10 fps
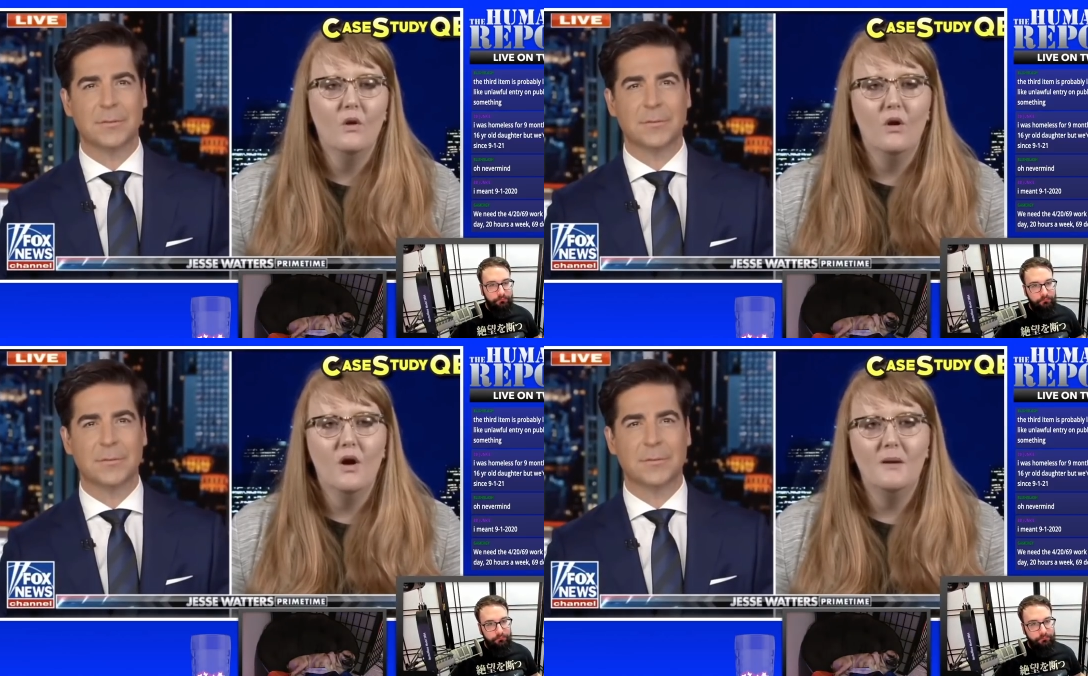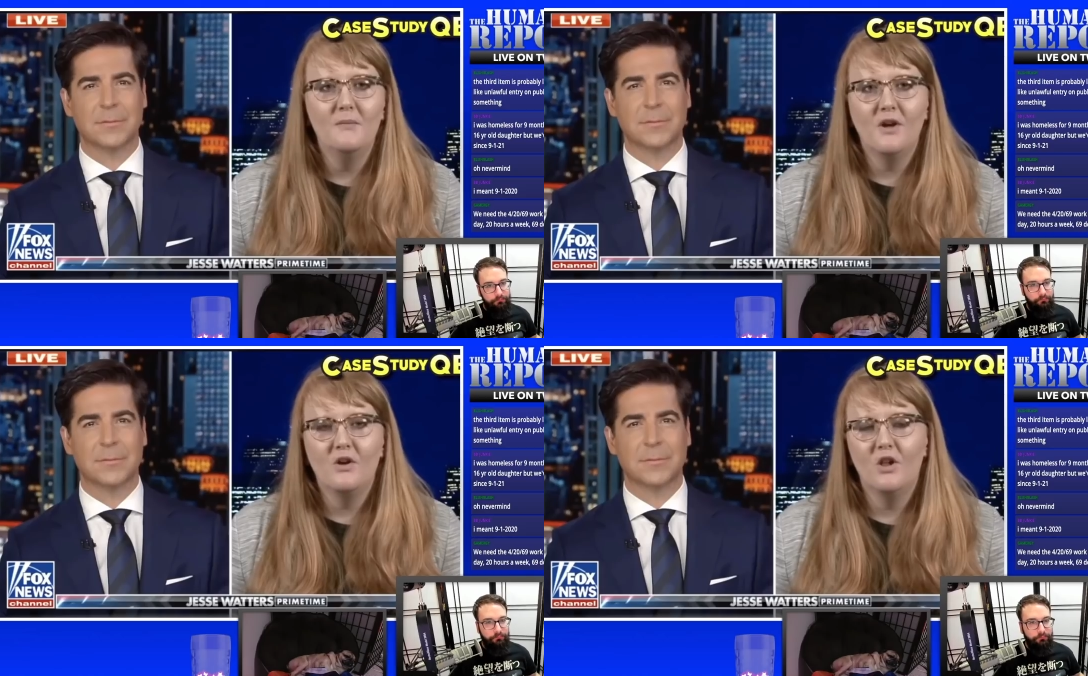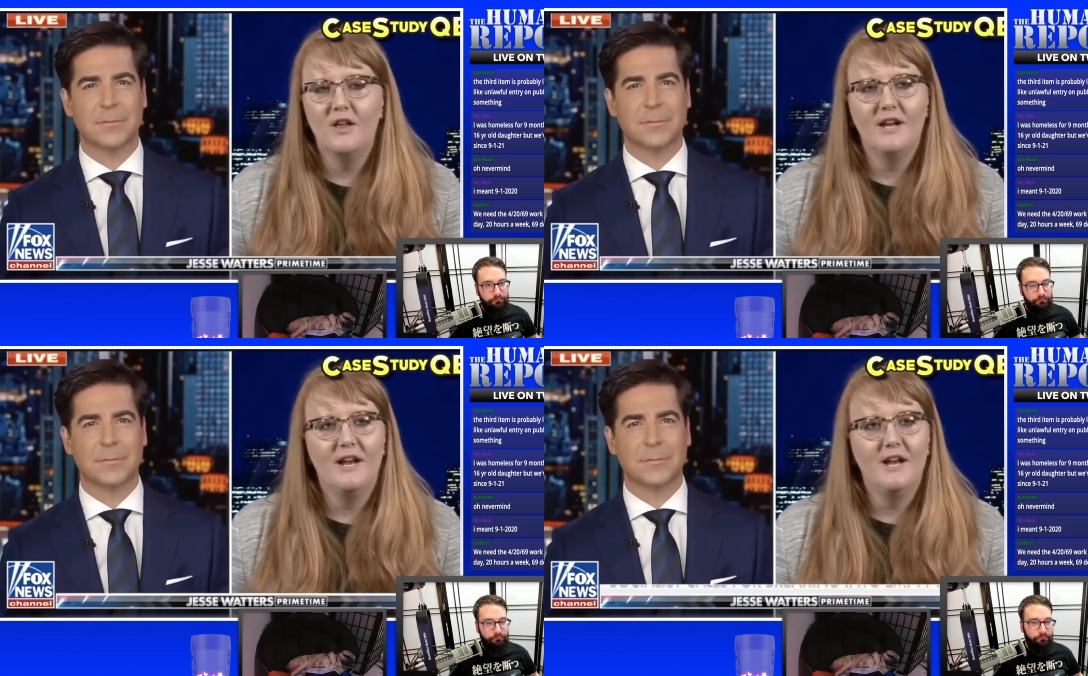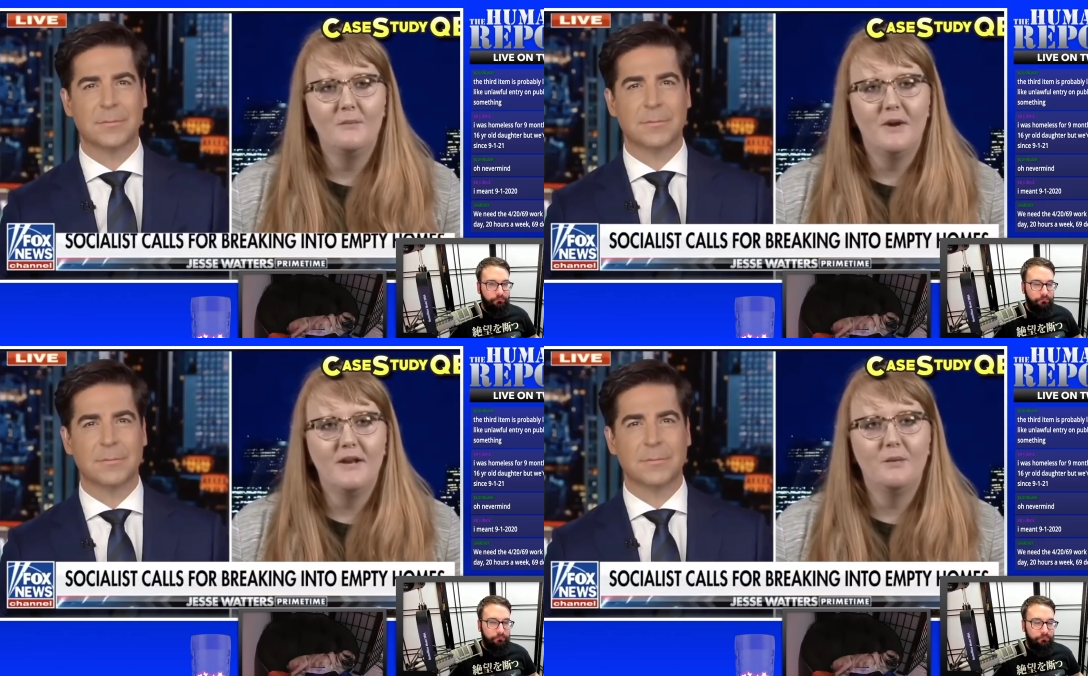Speaker 1: Well, I'm not calling on
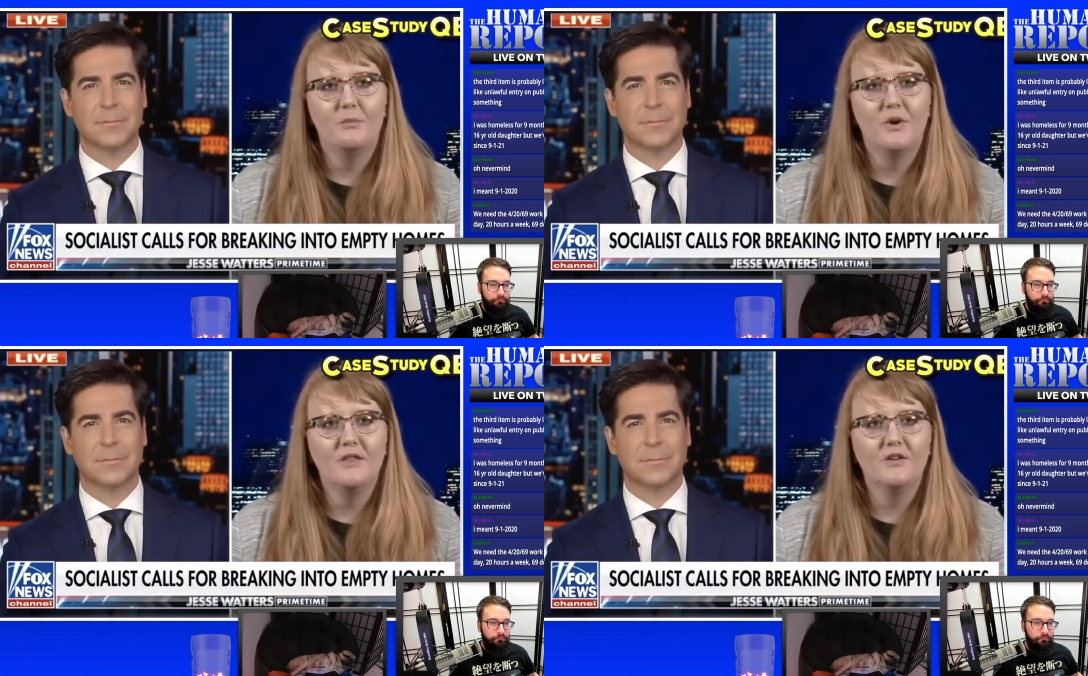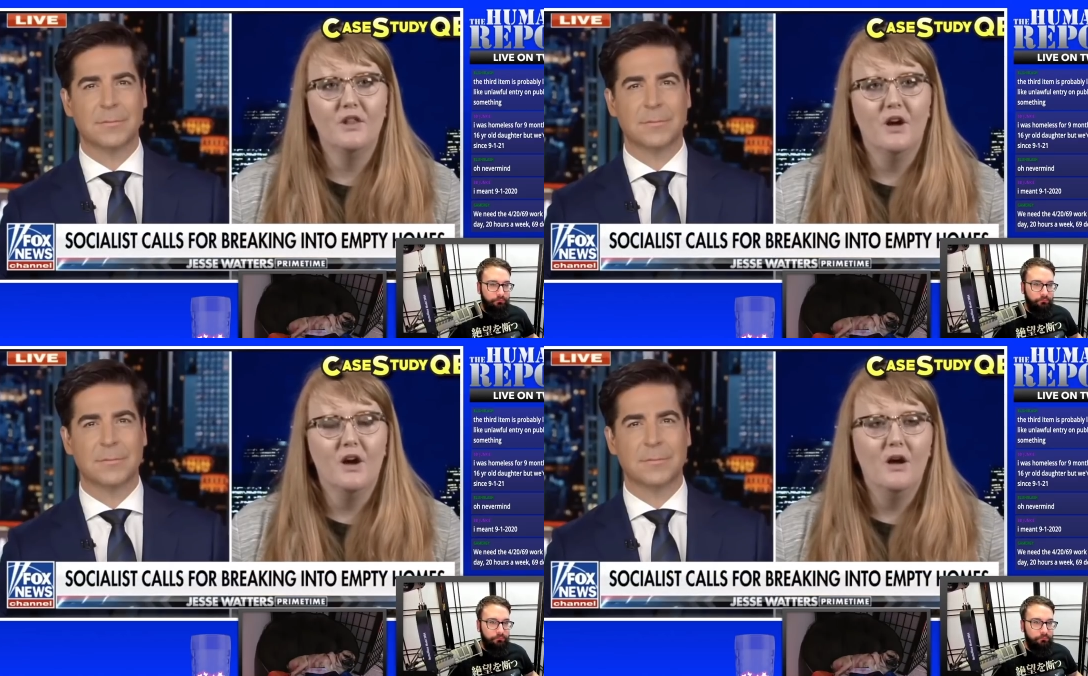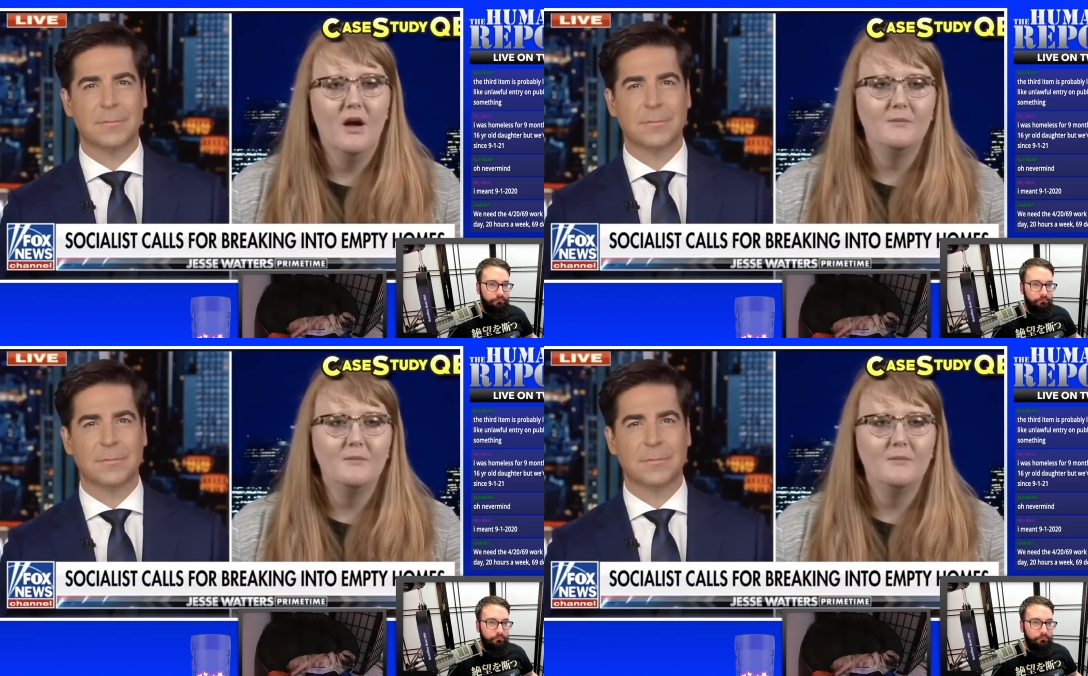anybody to break the law.